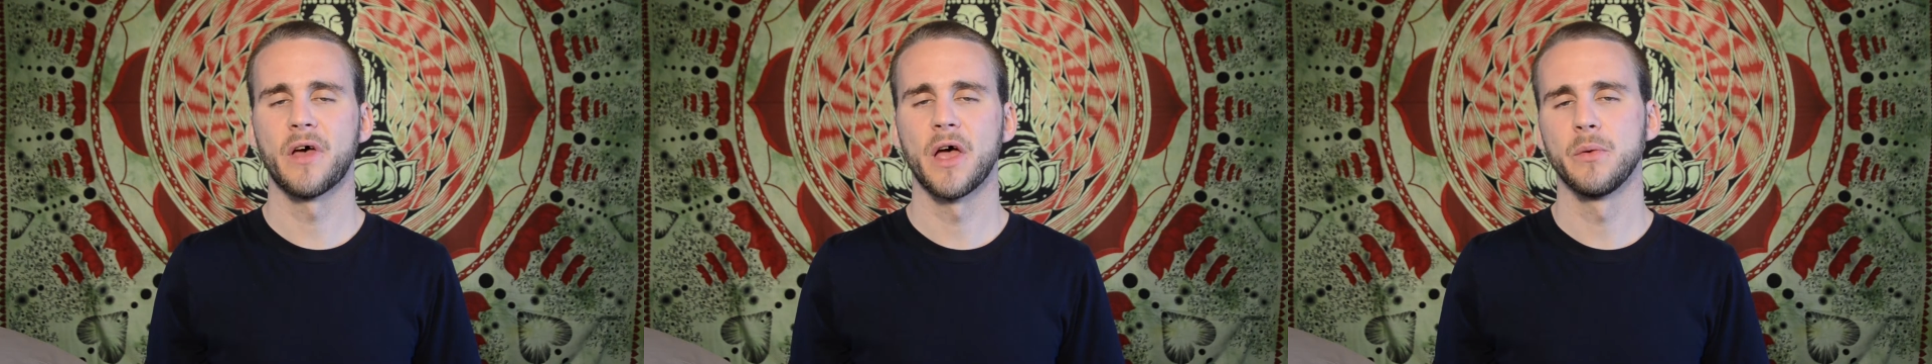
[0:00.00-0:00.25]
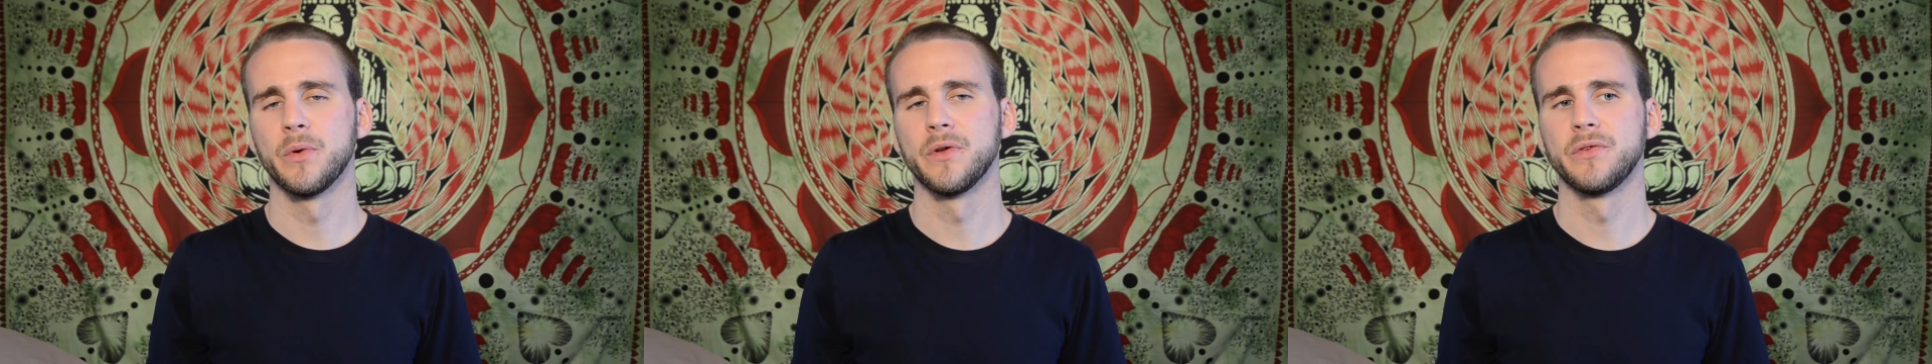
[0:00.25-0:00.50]
I
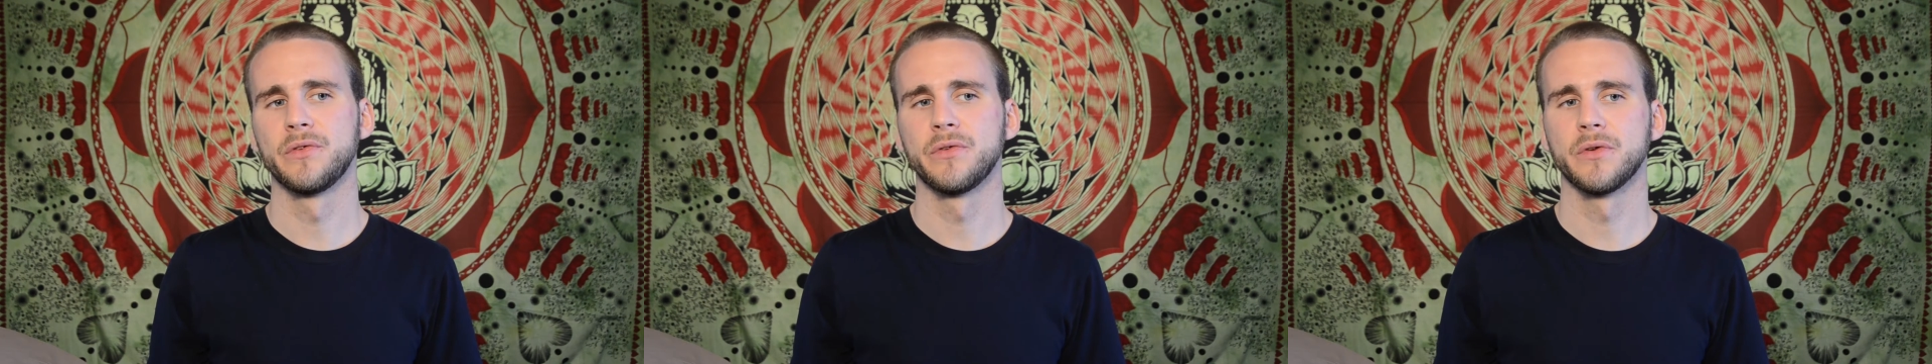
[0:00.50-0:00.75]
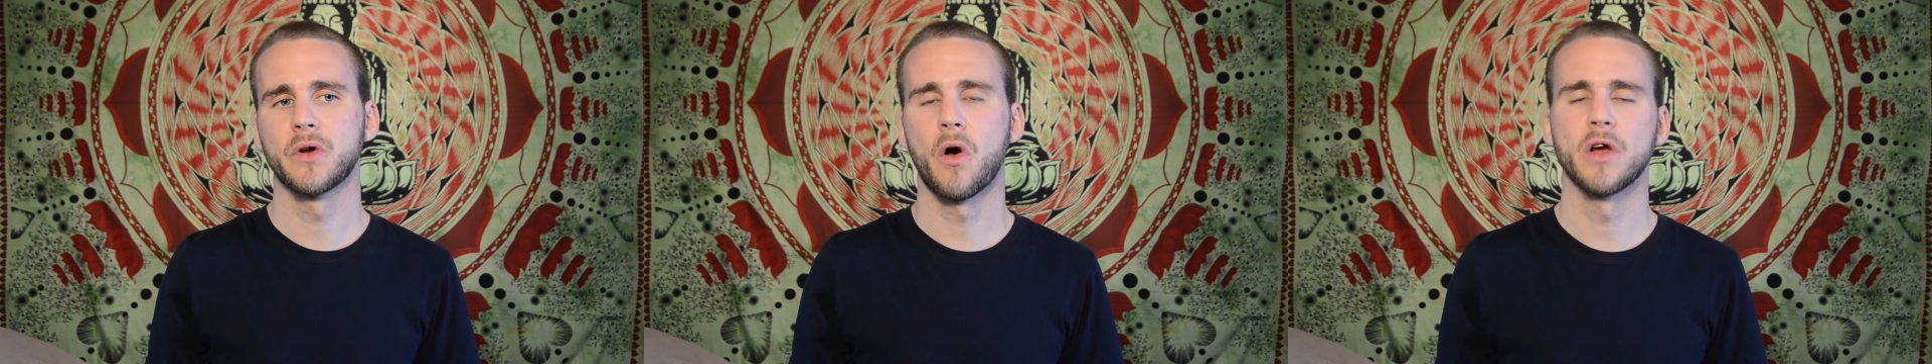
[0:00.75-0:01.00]
was
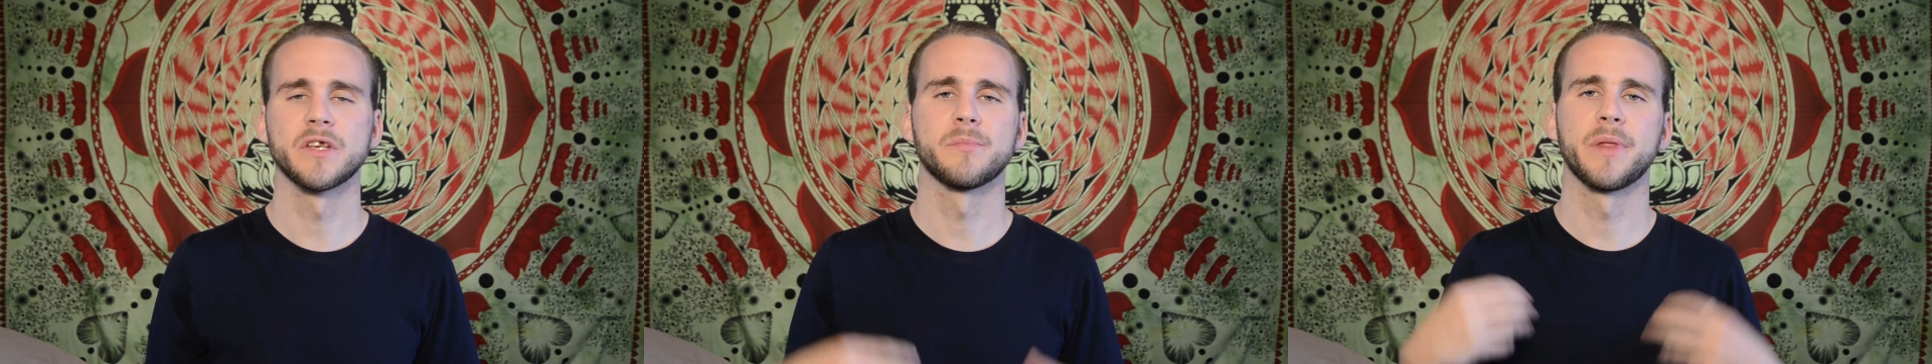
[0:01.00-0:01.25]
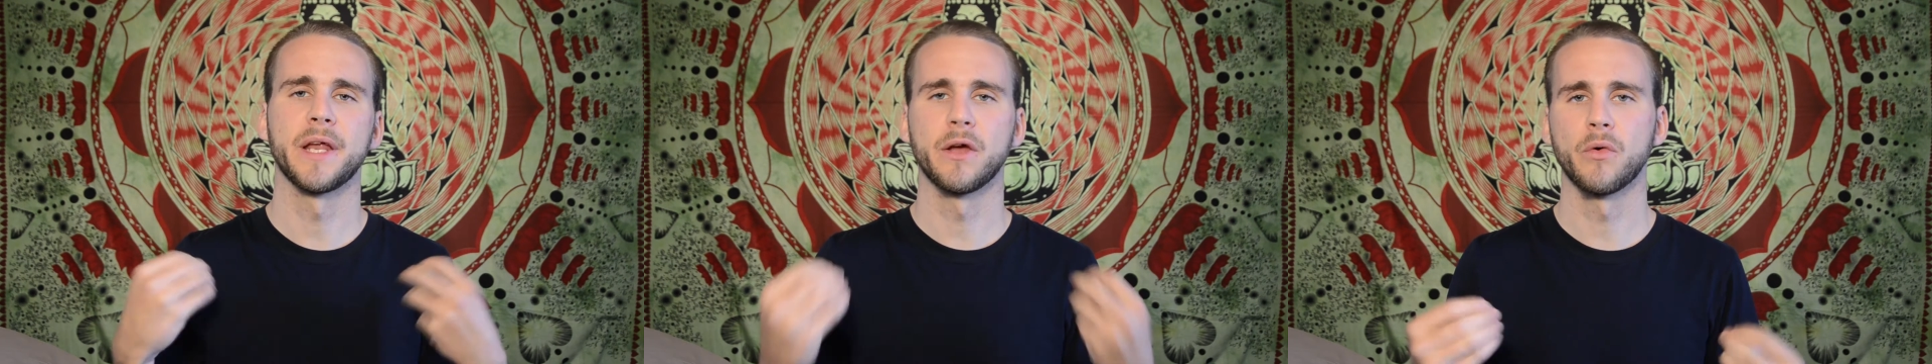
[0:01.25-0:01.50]

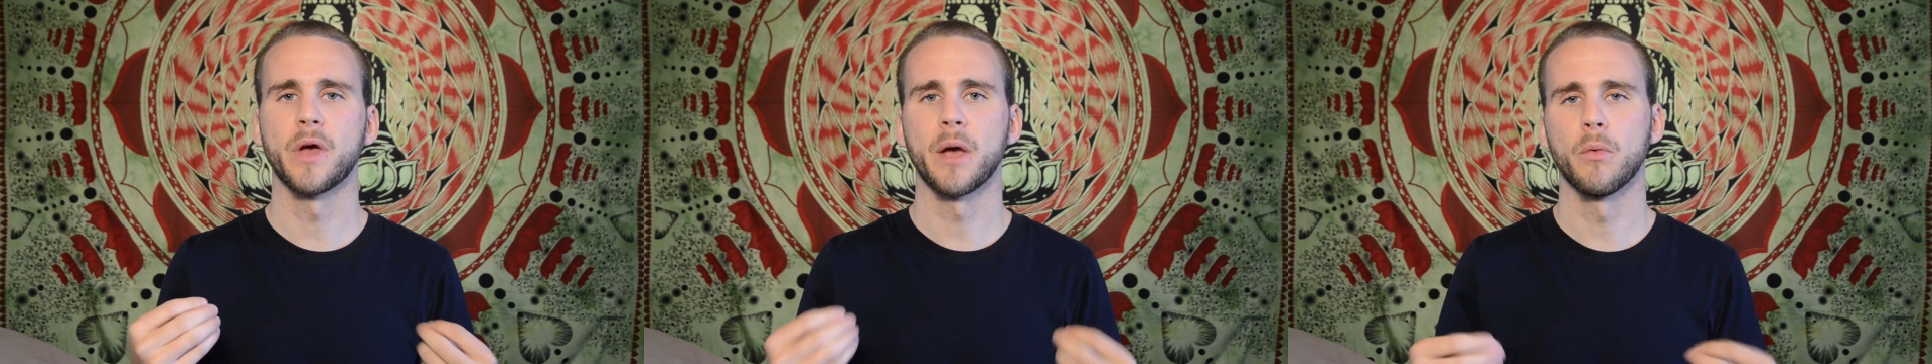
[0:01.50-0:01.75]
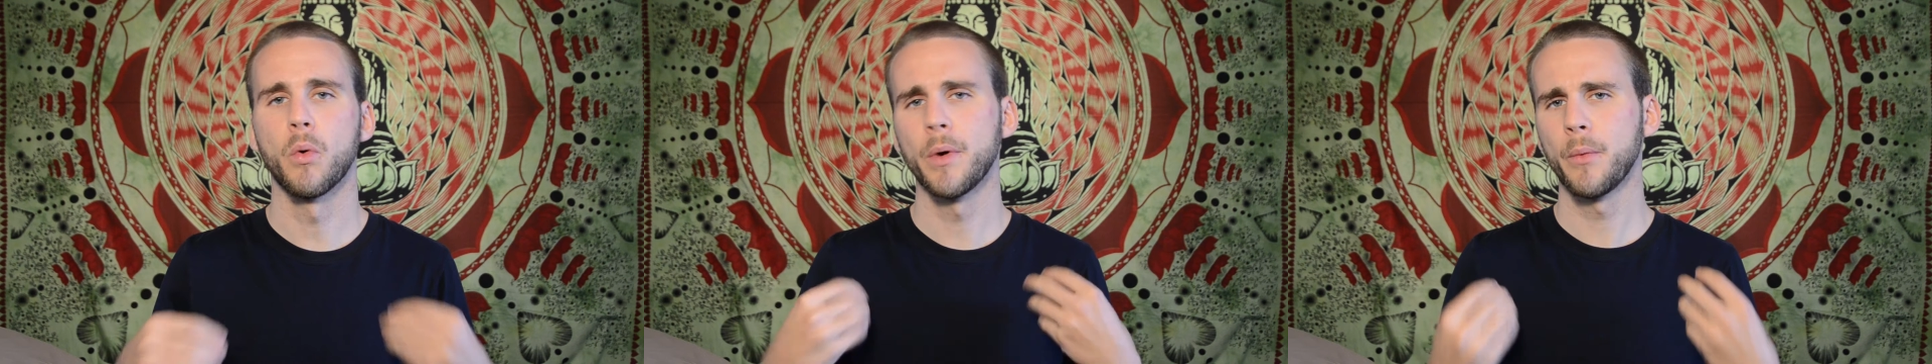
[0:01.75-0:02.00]
contemplating, okay,
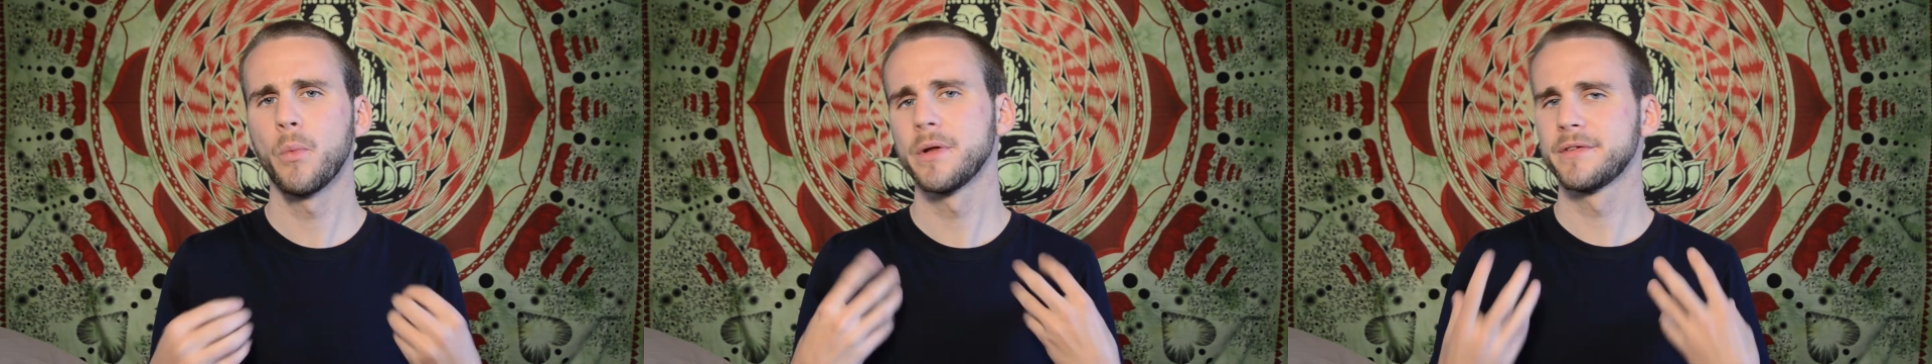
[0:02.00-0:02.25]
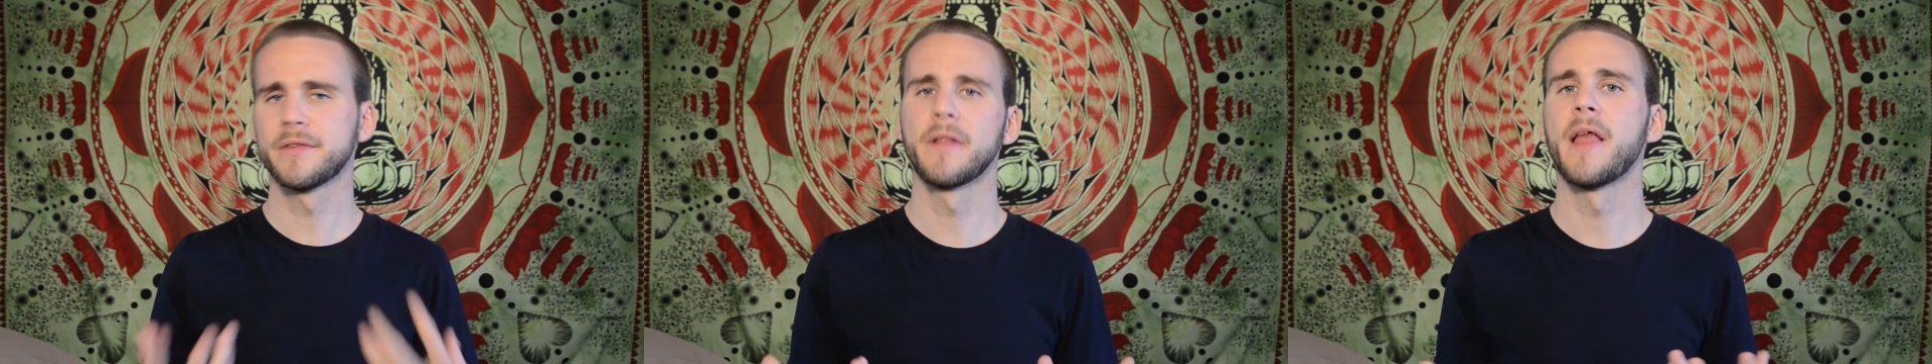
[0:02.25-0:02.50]
well,
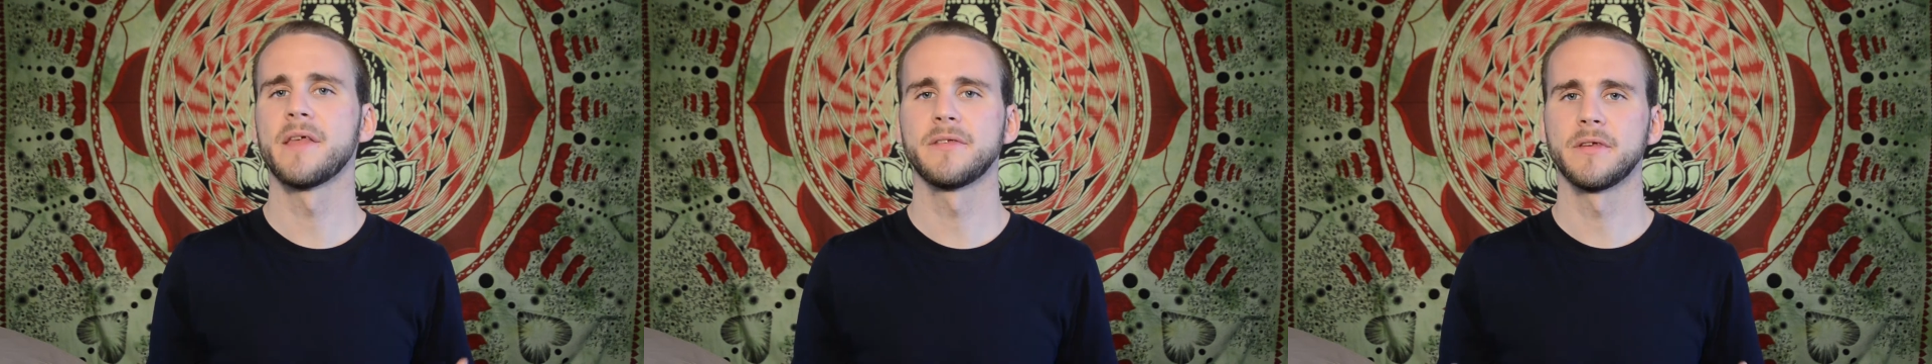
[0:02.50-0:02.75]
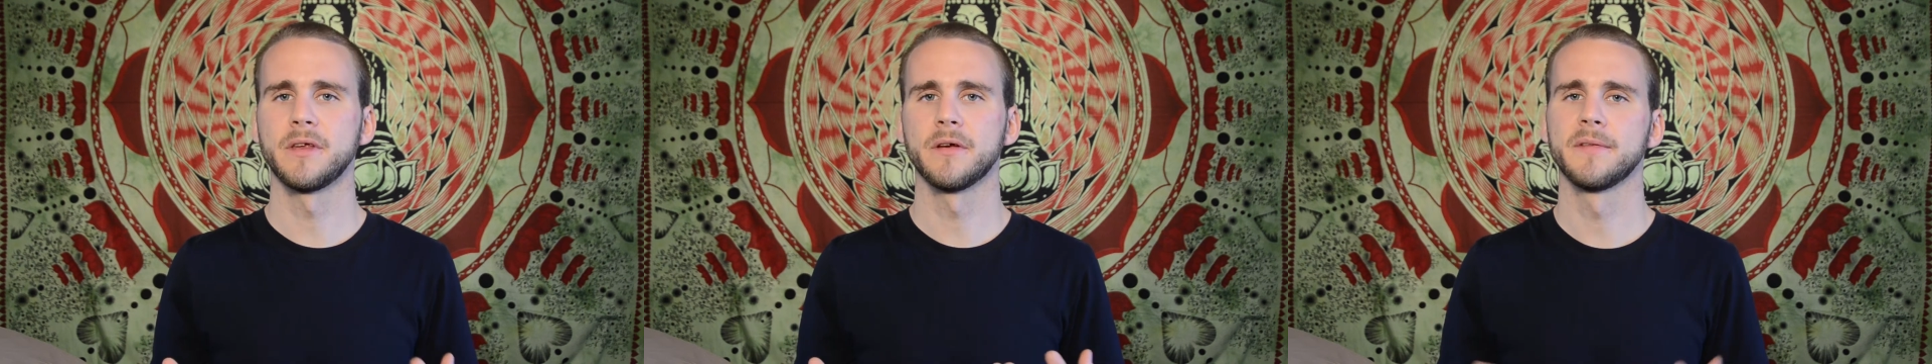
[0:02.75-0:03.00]
what's the
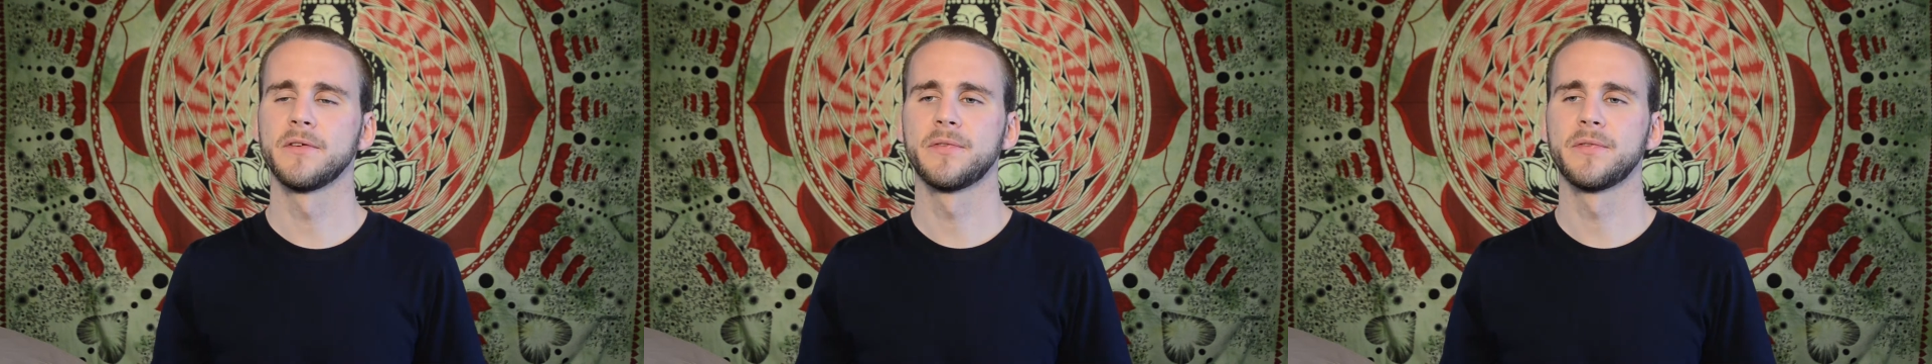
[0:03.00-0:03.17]
lesson here?